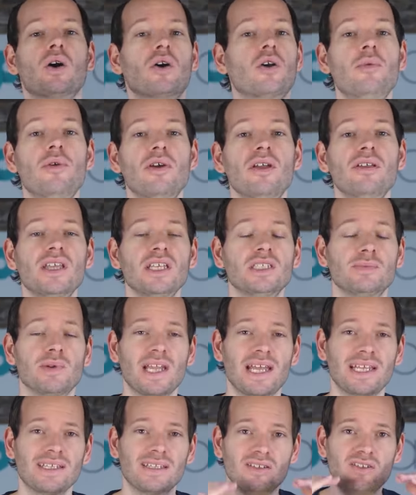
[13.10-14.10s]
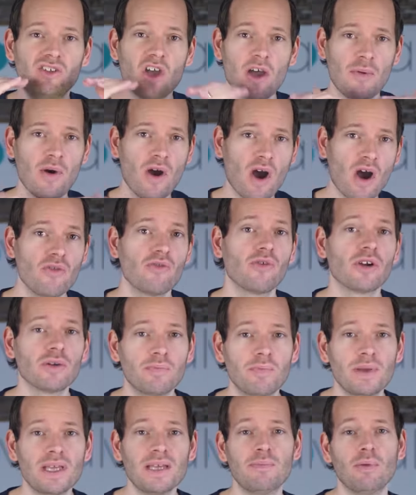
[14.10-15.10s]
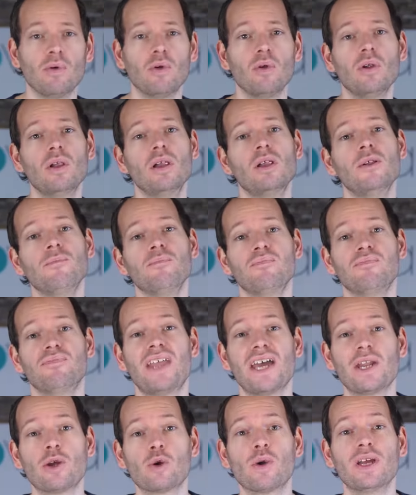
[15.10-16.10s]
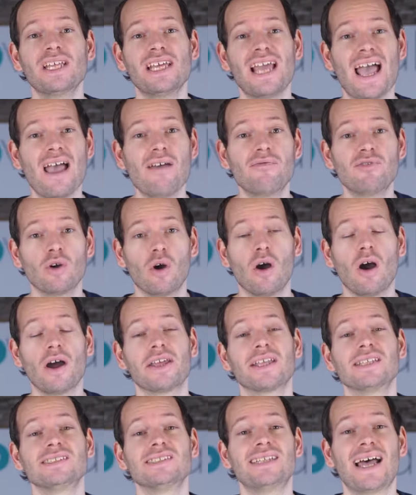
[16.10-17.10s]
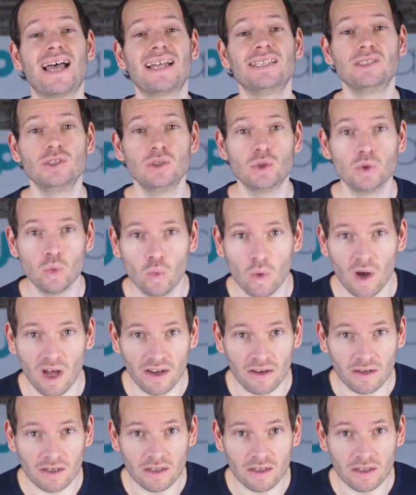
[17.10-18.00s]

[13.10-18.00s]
communities, but like the top one hundred people that already have the audience that you want.